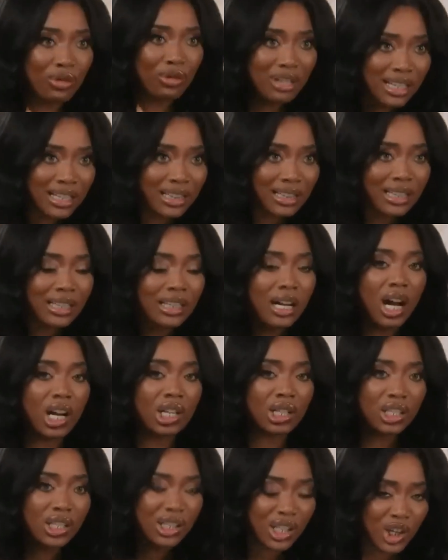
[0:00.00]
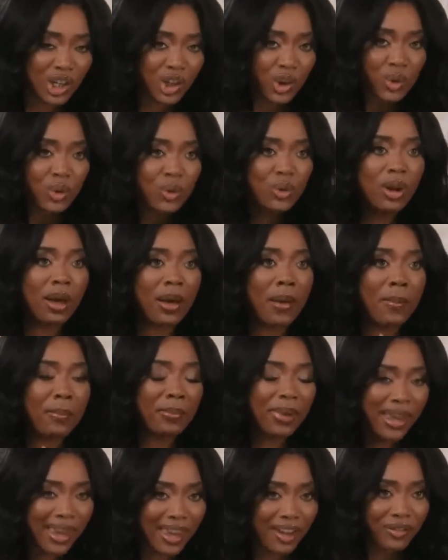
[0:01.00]
certain who. It was
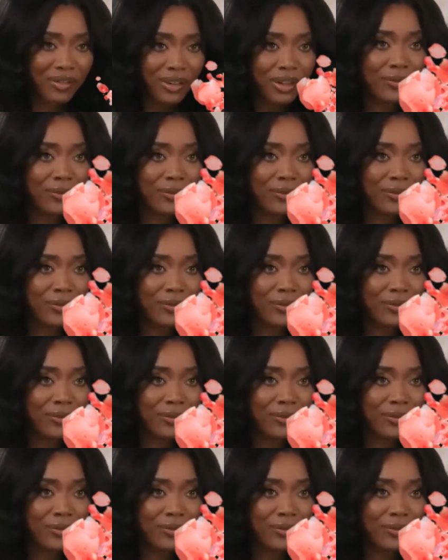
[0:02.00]
deserving of that